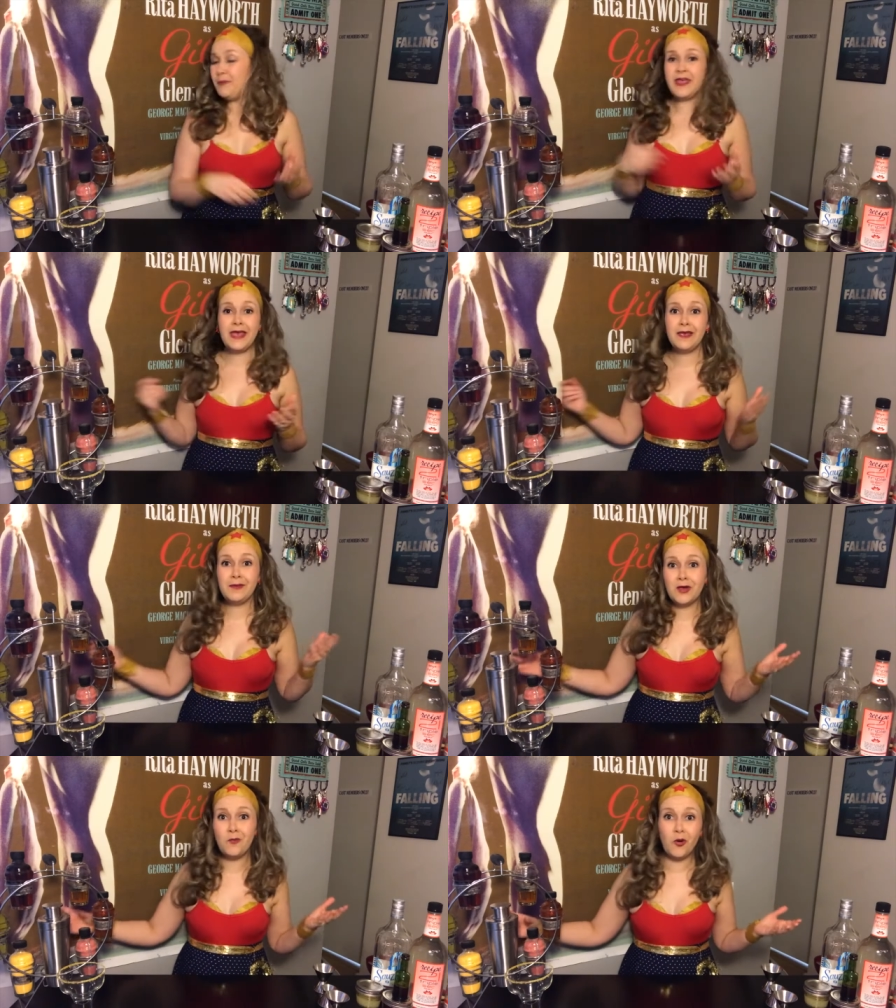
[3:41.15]
being
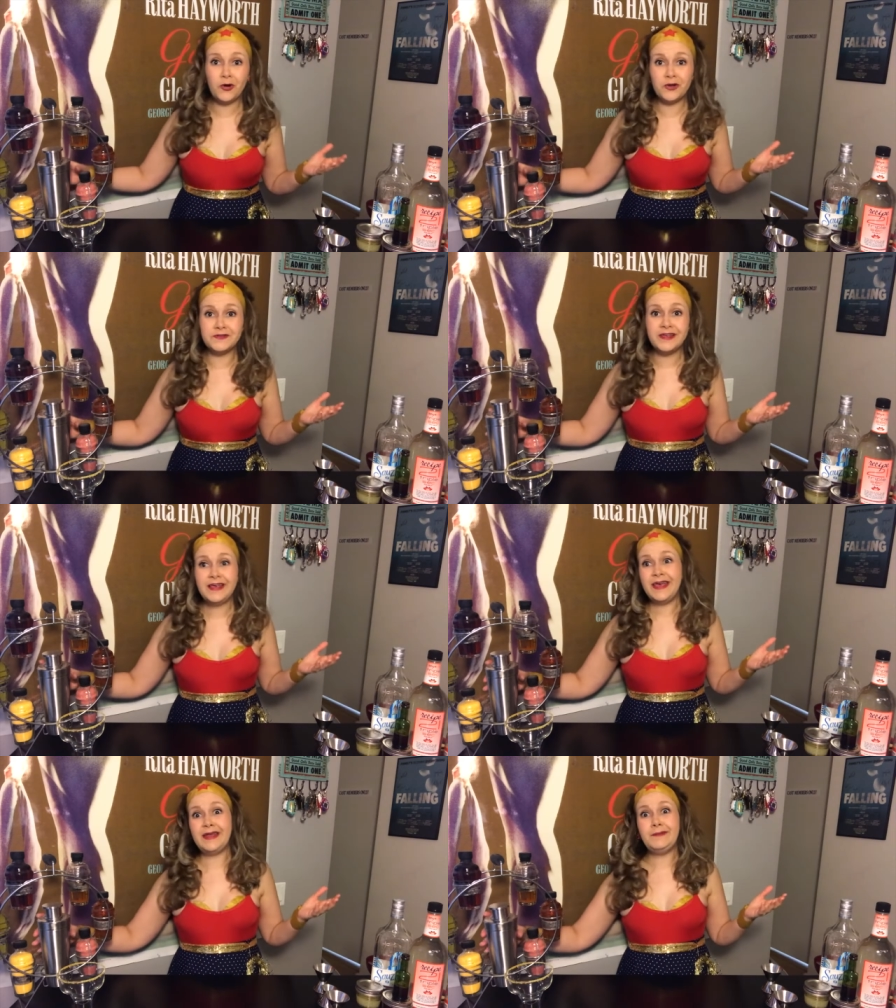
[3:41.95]
mere mortals,
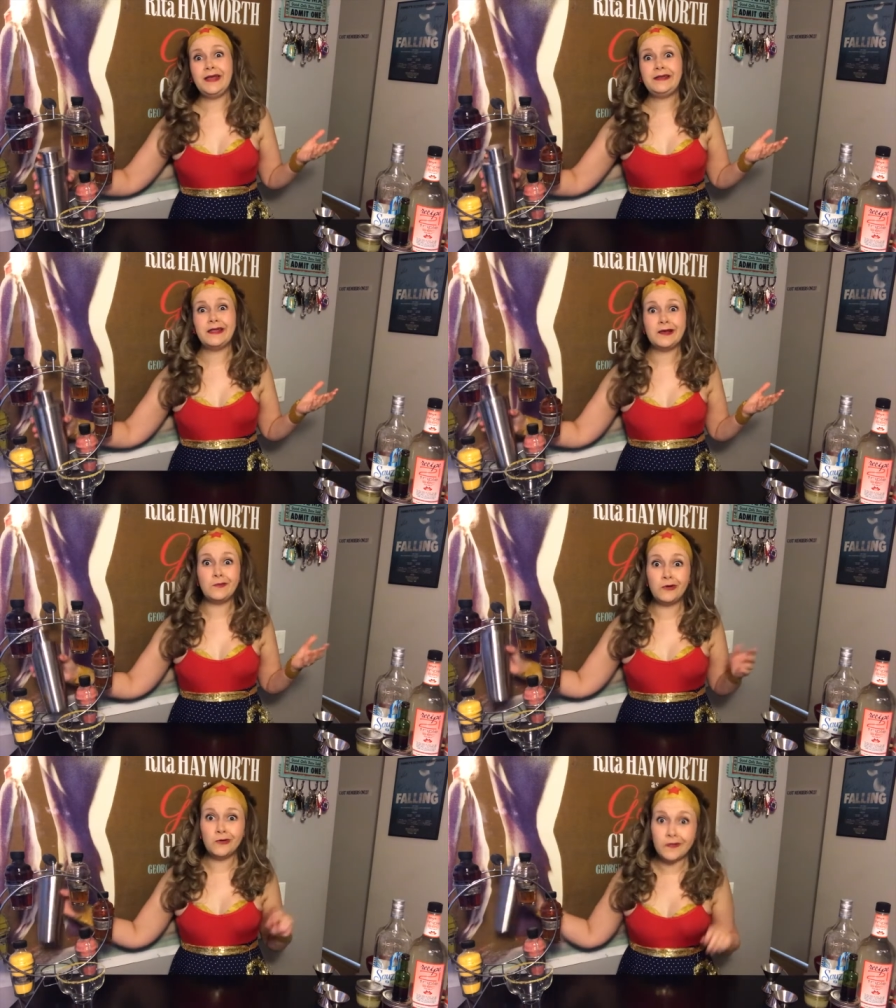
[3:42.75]
it may take
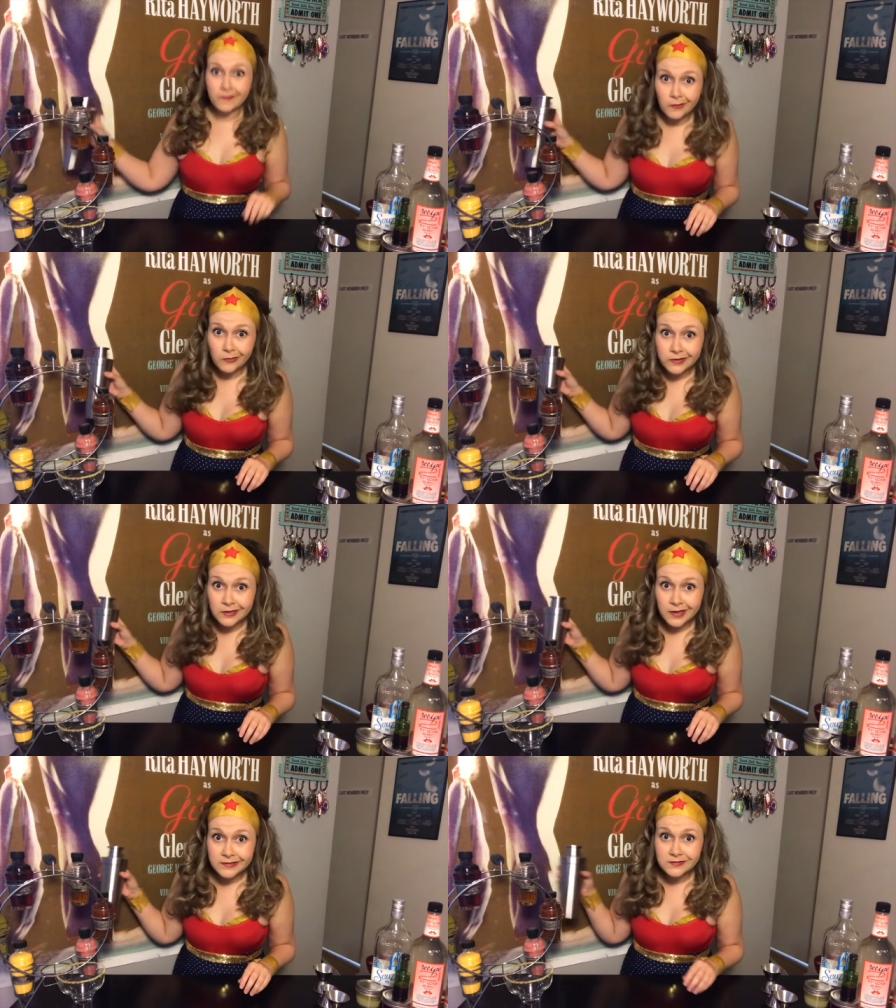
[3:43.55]
more than the golden
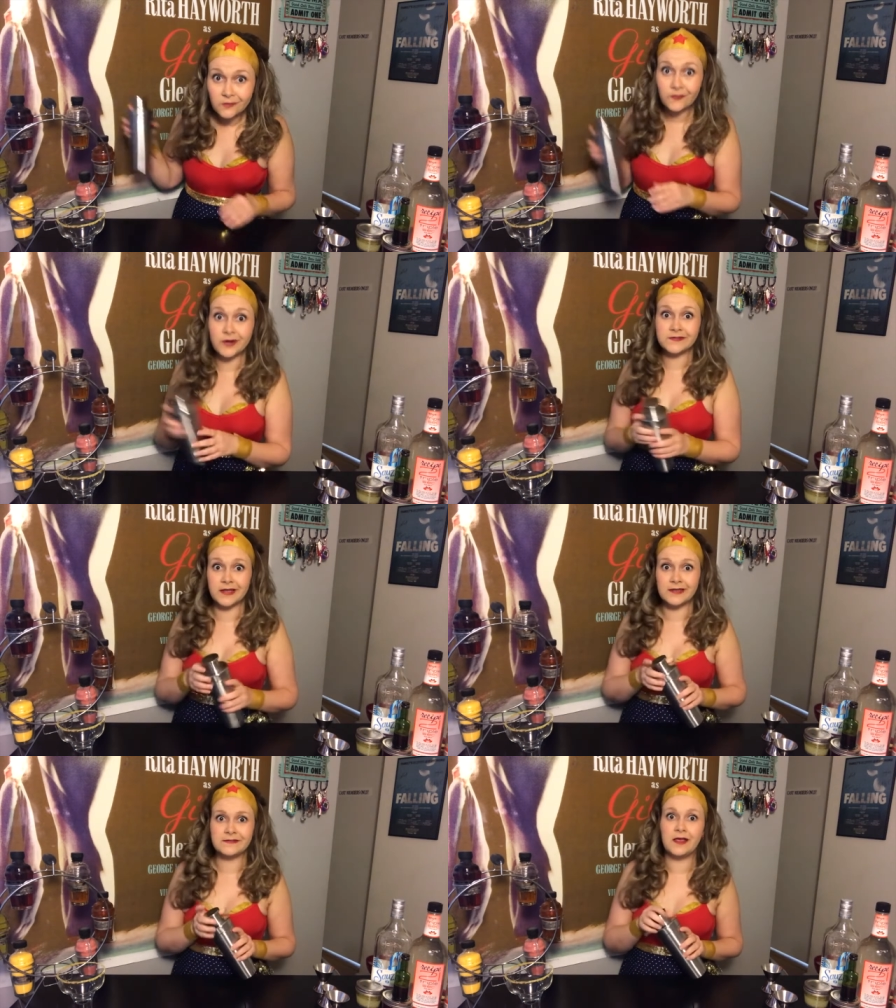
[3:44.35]
lasso for us to
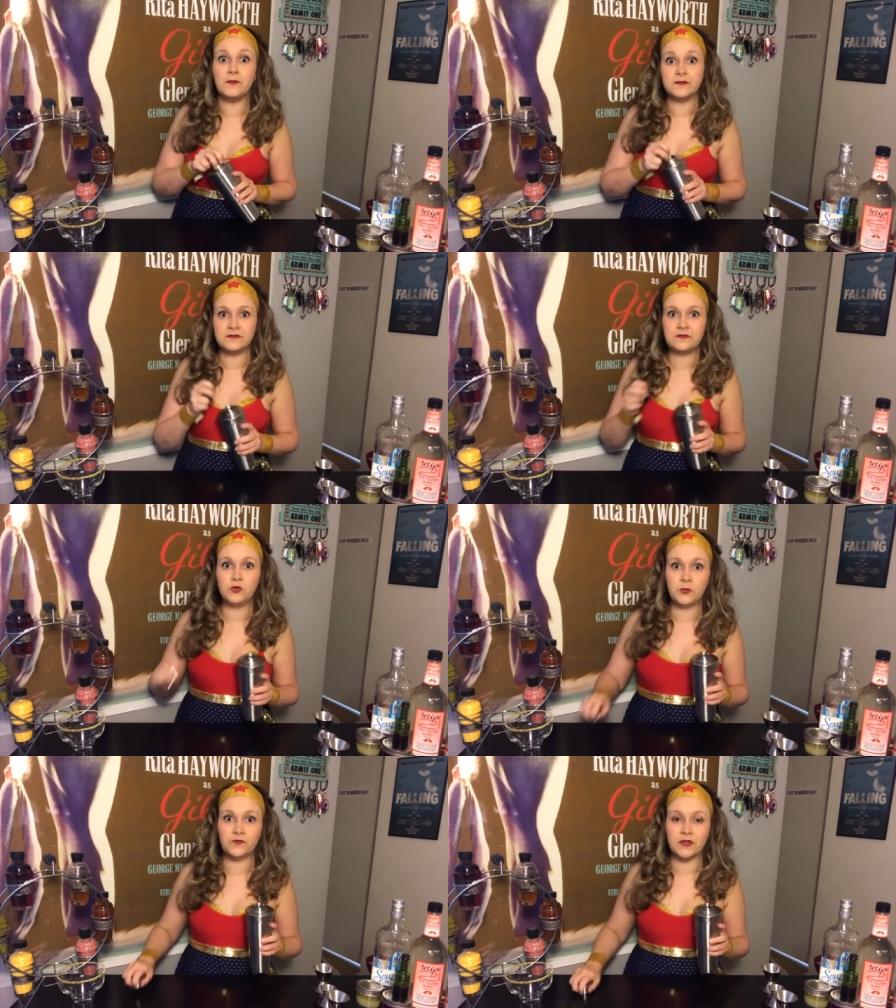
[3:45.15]
get some
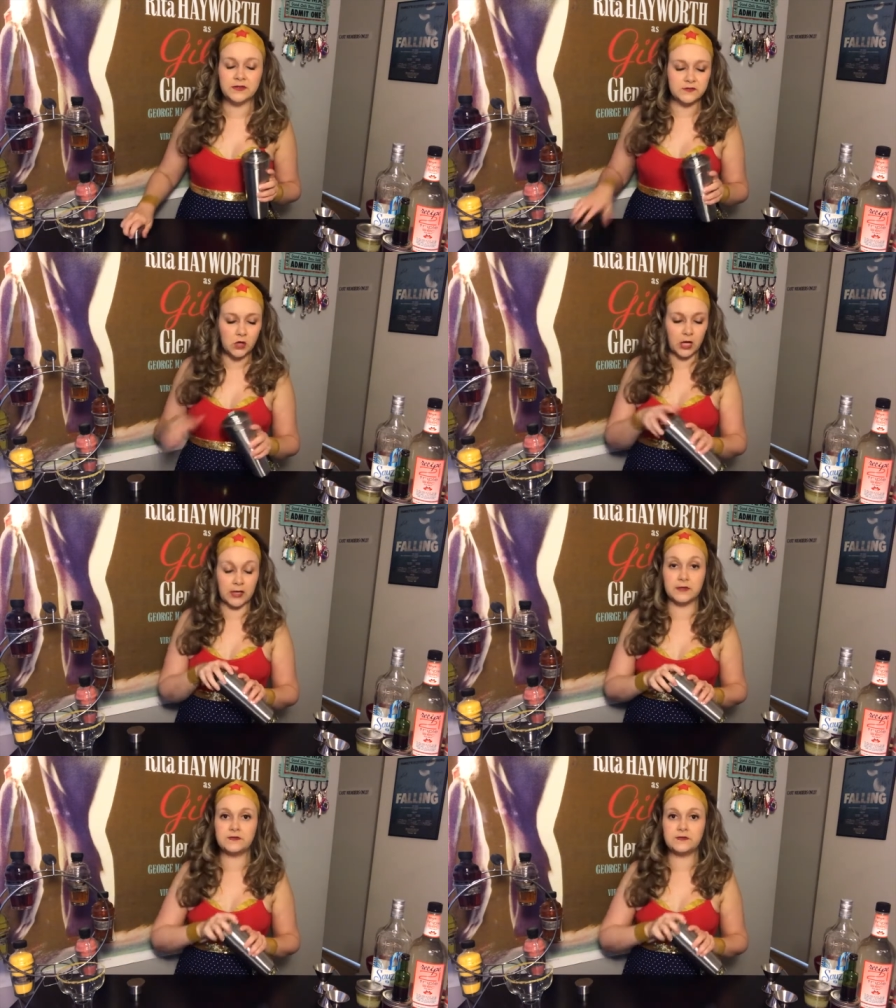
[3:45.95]
supervillains talking.